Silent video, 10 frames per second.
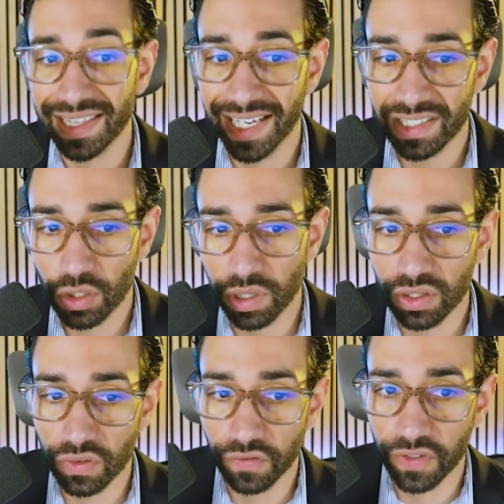that's
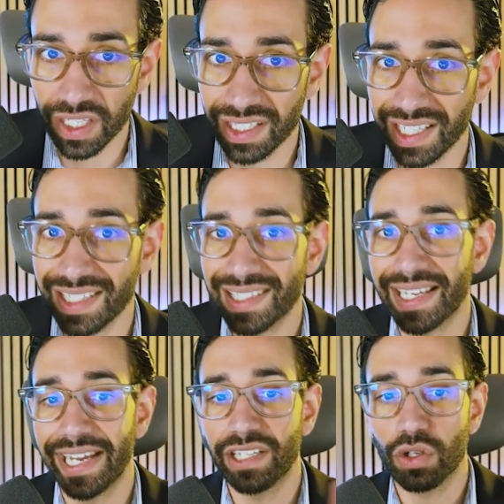going to feed
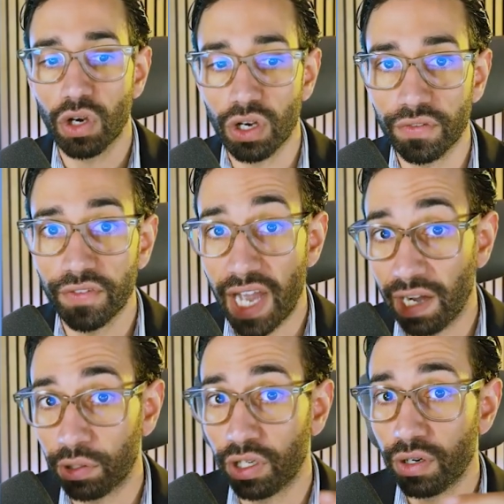inside of
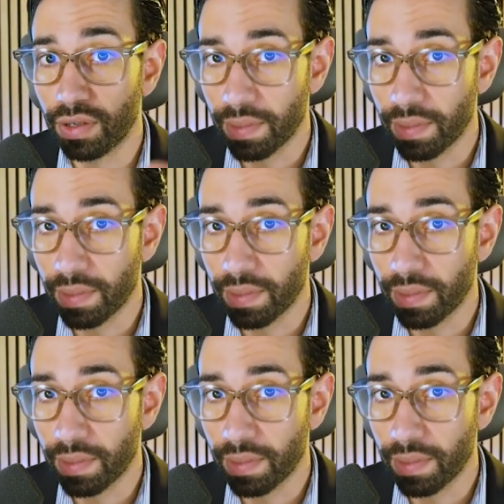our